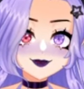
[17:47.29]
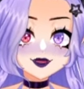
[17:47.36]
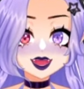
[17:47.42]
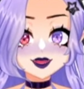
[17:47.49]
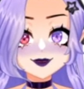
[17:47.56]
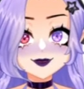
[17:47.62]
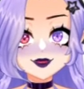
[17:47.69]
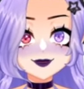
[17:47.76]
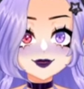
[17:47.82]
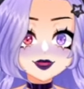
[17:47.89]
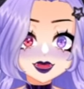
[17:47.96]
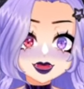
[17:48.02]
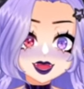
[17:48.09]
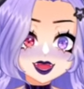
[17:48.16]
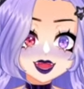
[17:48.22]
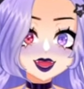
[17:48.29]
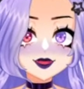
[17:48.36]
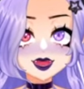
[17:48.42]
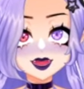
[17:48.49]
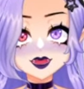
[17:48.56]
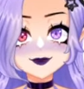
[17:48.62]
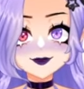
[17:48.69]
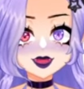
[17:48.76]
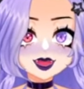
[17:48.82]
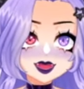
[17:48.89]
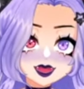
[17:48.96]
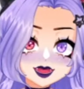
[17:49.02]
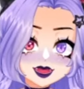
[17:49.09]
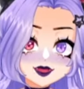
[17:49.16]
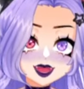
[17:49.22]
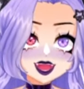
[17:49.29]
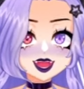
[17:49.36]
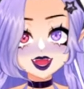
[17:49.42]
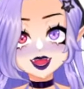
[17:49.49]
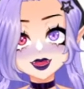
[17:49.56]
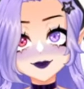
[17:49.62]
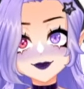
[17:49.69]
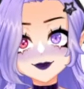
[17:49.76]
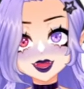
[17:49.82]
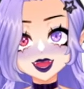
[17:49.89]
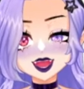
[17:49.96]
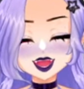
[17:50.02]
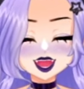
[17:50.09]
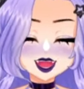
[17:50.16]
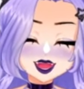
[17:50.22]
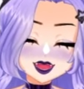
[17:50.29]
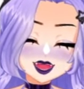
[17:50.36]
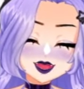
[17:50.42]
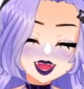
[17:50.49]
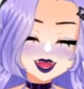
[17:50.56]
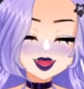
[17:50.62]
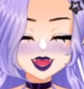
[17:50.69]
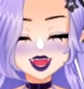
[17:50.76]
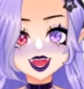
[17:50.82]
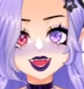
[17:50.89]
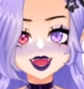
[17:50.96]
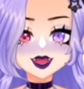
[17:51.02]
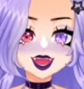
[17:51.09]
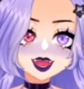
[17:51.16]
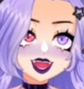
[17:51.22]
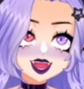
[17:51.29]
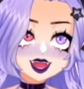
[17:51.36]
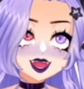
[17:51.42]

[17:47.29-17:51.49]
That's not a dumb ass hexblade. Isn't that neat?